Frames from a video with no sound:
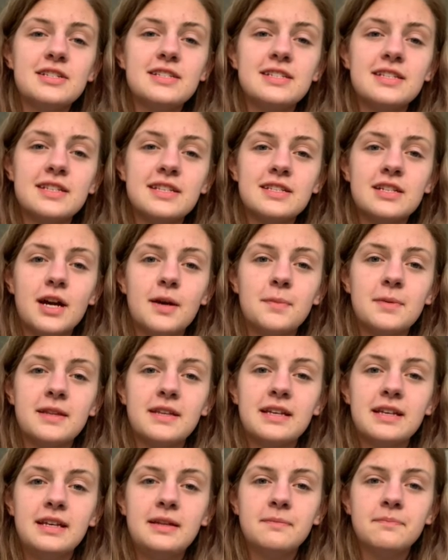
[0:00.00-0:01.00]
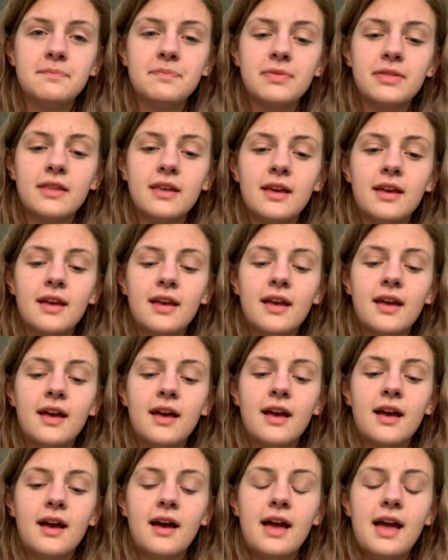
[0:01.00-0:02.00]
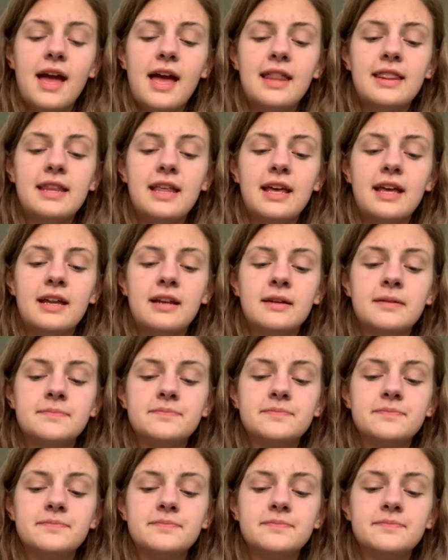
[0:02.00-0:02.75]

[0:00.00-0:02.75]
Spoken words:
to the top of the knee. And then